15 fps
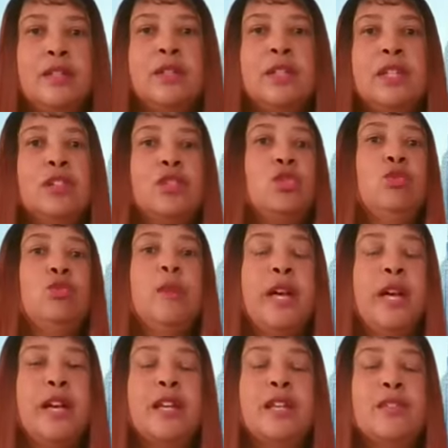You get two
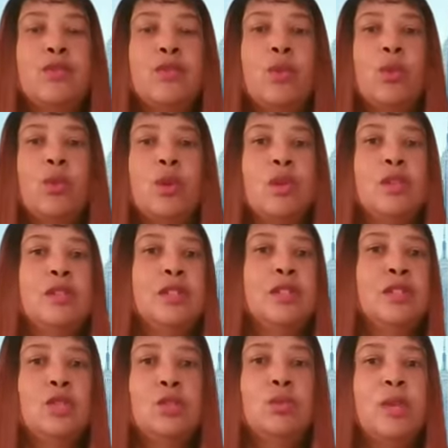bags for
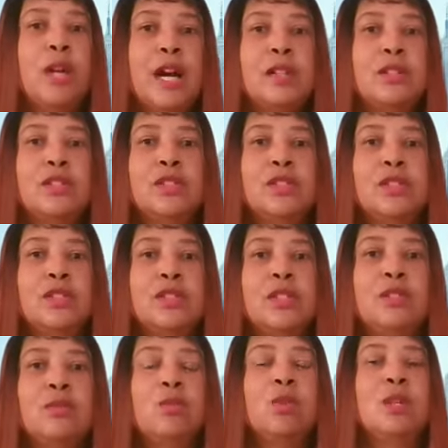two dollars
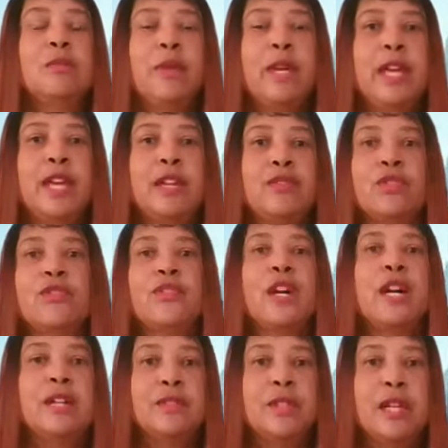instead of one bag for
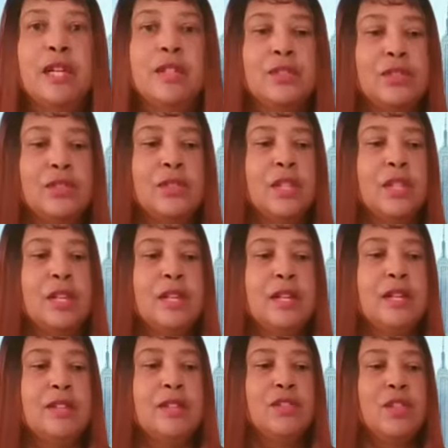five dollars.
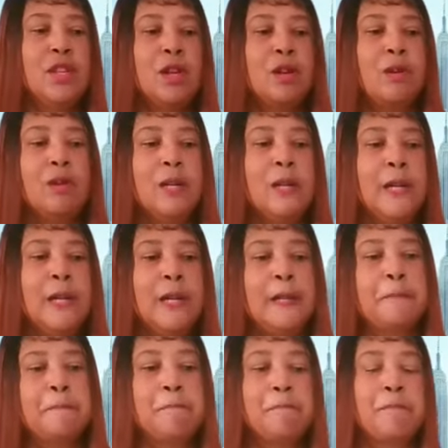So,
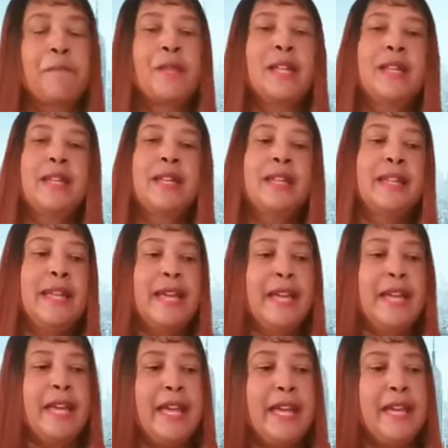um,
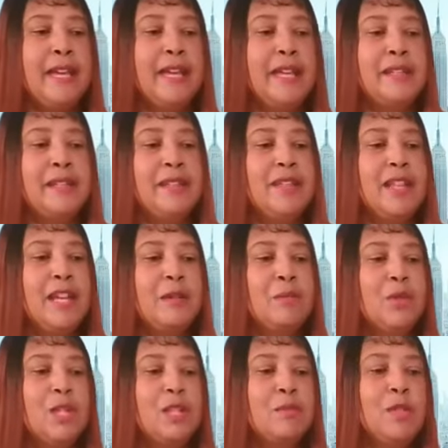and
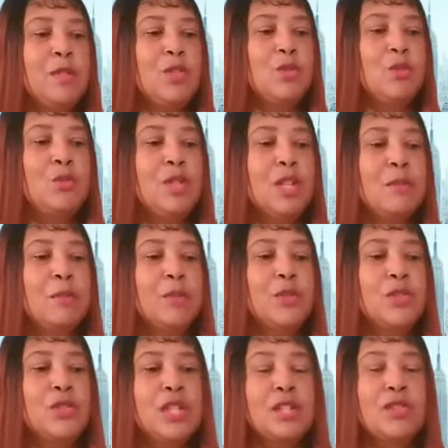that brings me to number
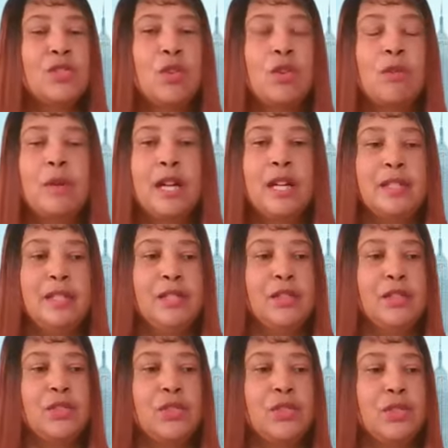six on my
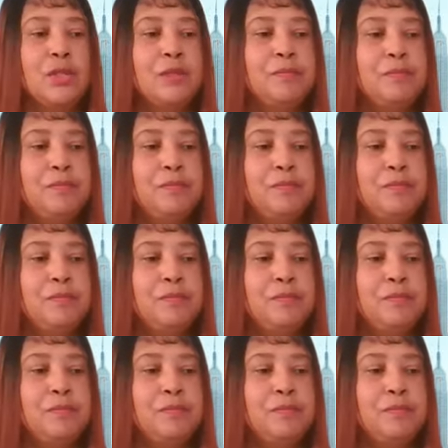list.